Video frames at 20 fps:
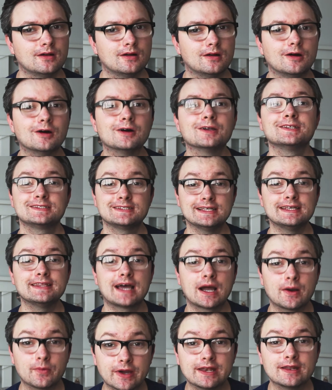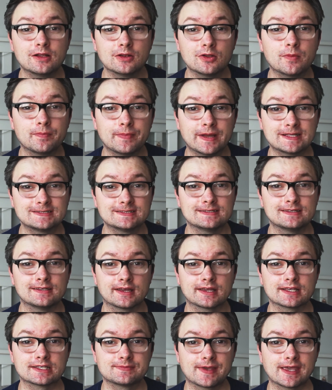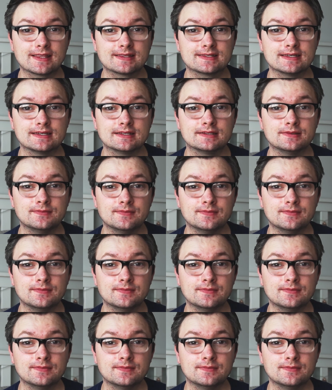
Honestly, that went a lot better than I expected.